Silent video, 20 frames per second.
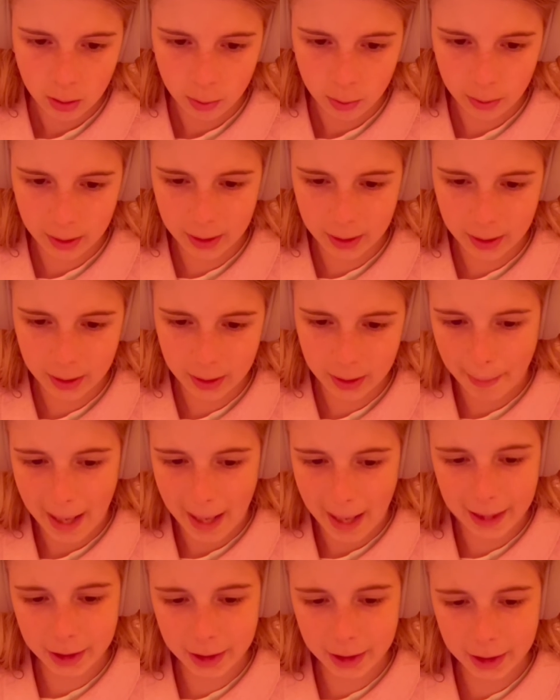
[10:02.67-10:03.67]
Related to
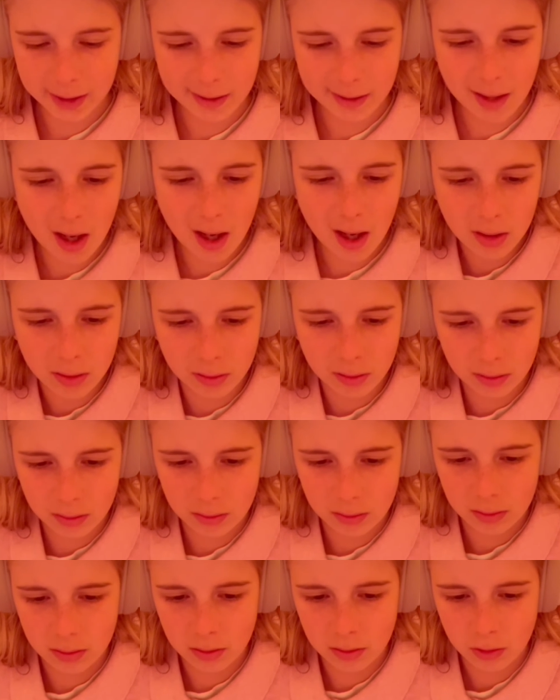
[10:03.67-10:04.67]
magic? No.
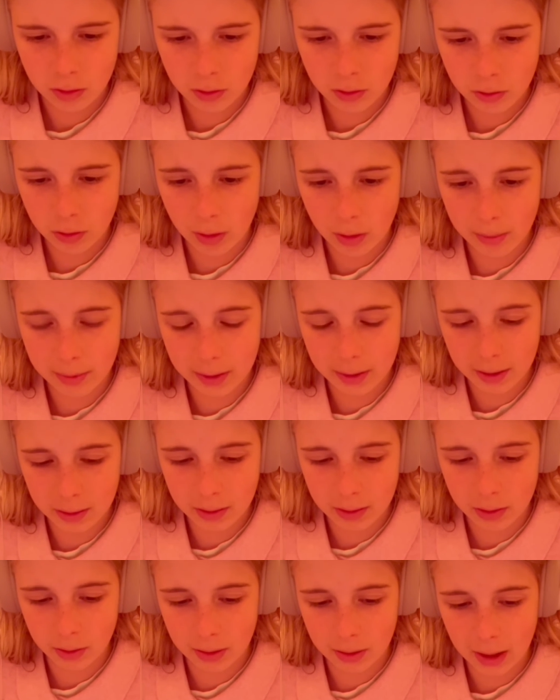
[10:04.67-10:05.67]
From the
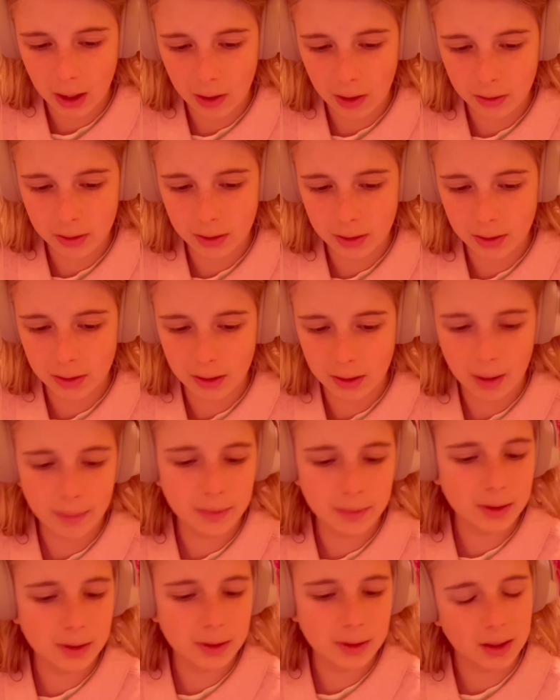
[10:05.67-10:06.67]
2000s? I'm
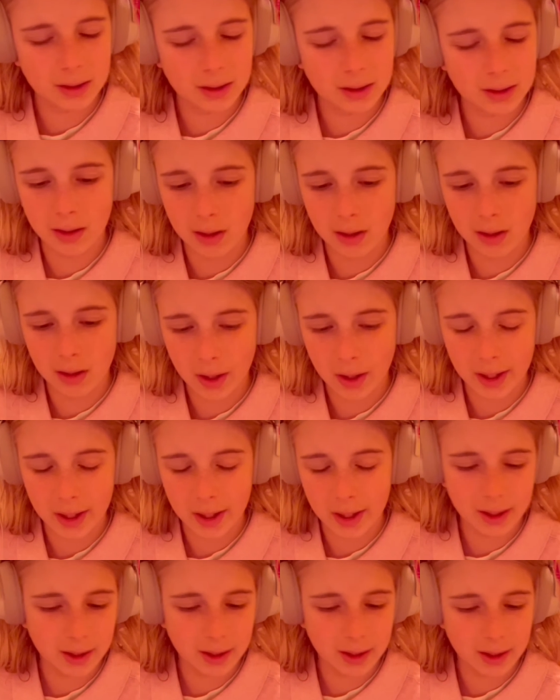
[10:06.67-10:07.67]
just gonna say no. I
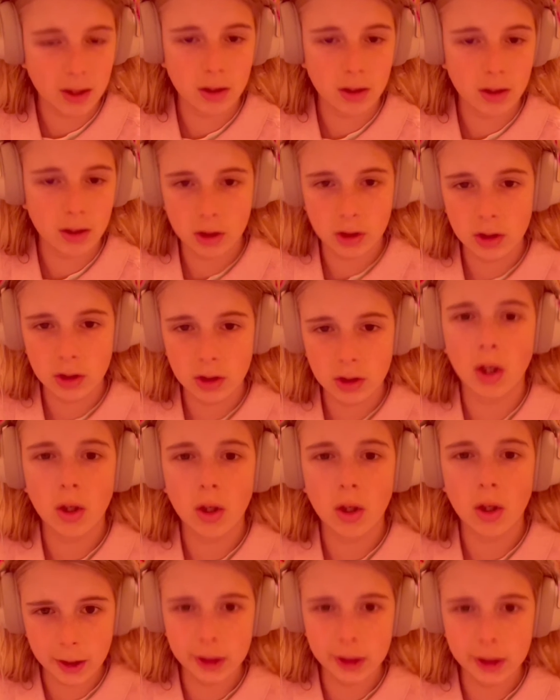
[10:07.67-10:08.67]
think it uh, uh,
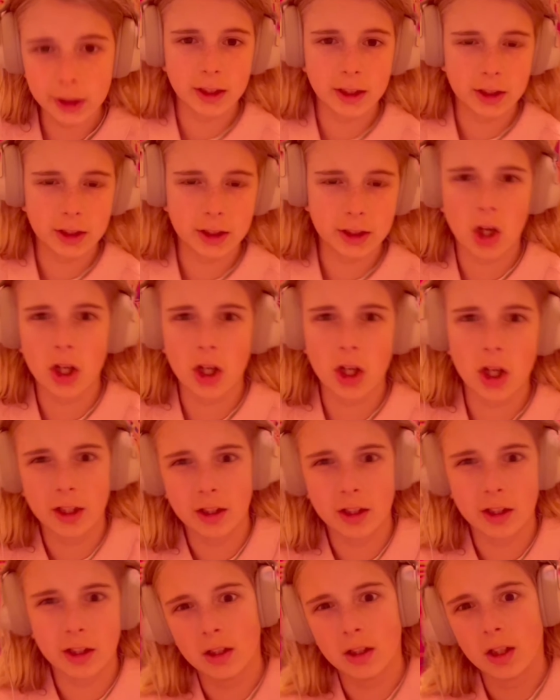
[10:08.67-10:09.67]
originally started in
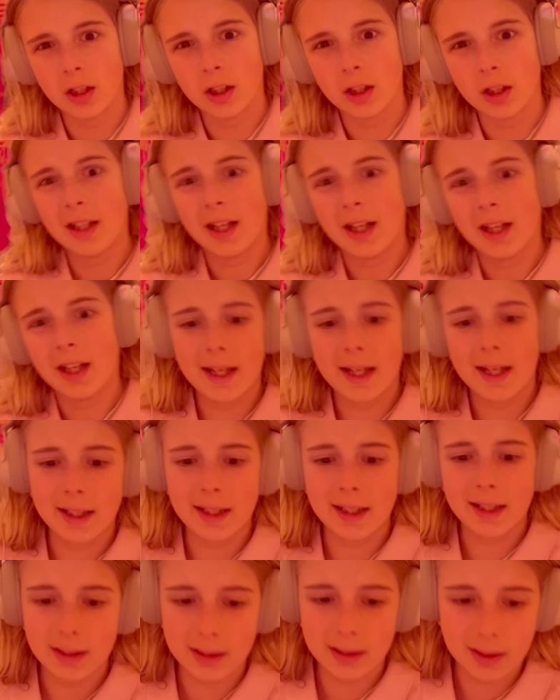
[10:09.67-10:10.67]
the
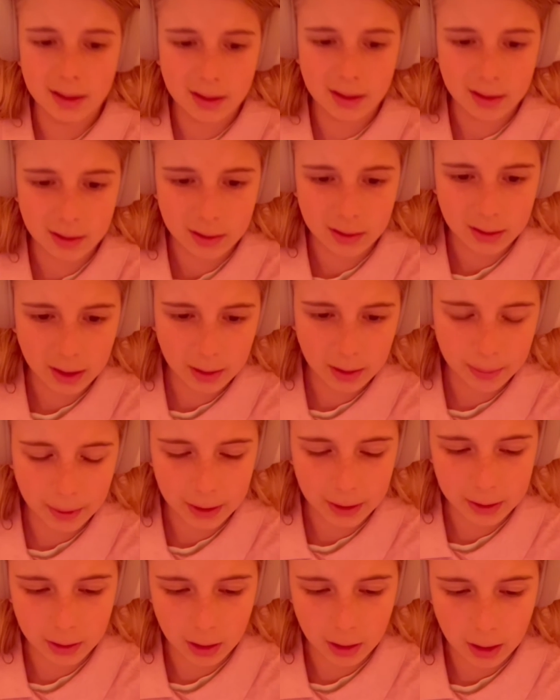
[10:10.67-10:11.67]
80s. Take
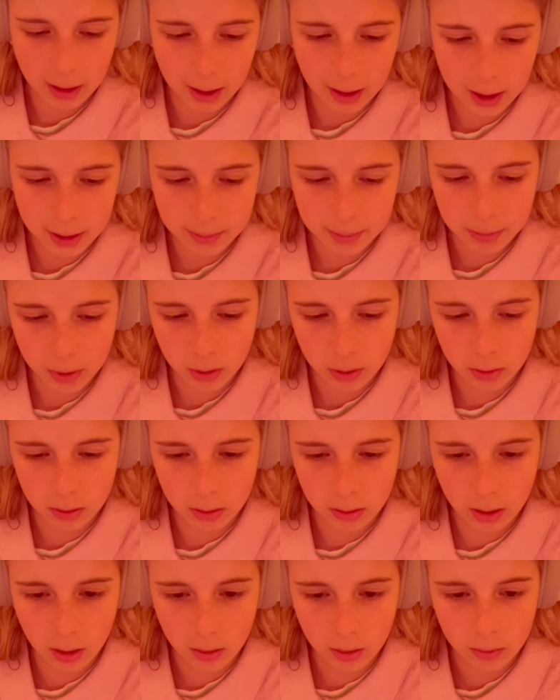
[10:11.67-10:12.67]
place in a hospital?
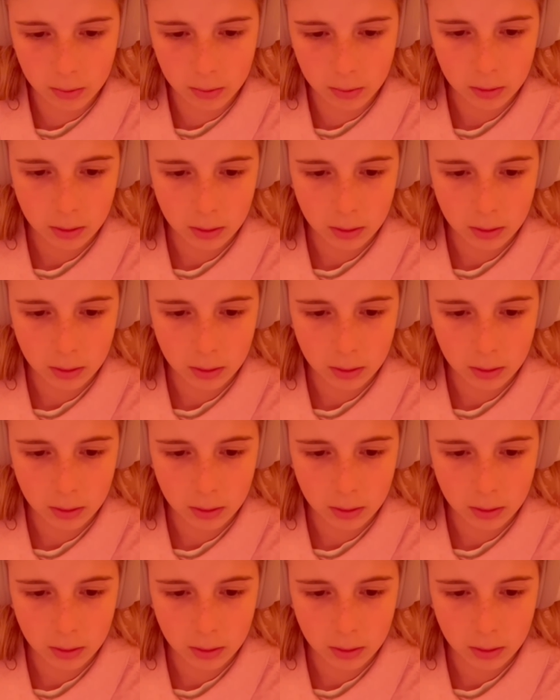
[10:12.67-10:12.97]
No.